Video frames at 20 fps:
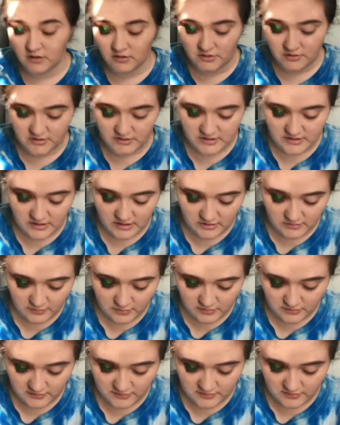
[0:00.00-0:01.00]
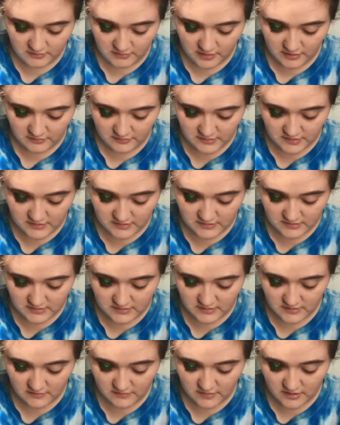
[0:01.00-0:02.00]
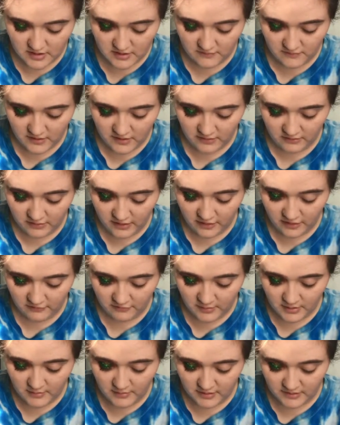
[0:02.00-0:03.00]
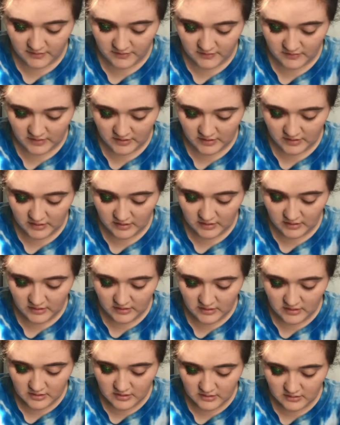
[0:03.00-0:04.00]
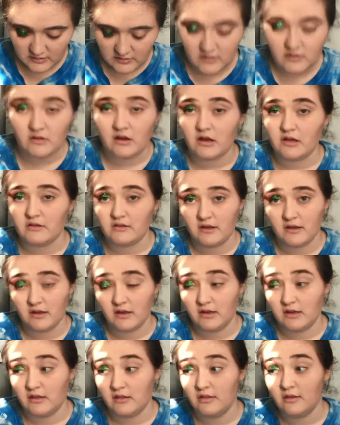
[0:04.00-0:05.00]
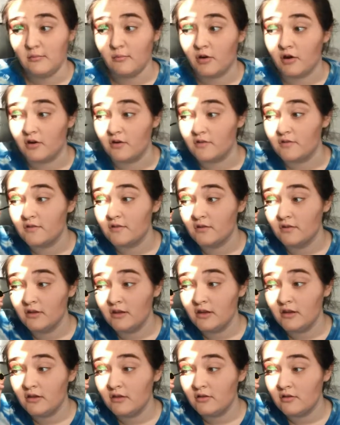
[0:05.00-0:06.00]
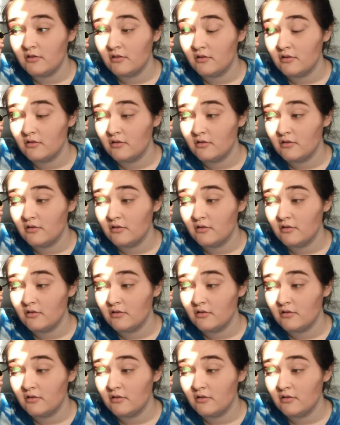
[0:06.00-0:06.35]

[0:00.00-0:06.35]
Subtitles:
understandable to my friends and stuff that if I don't have my medicine, to not take anything personally.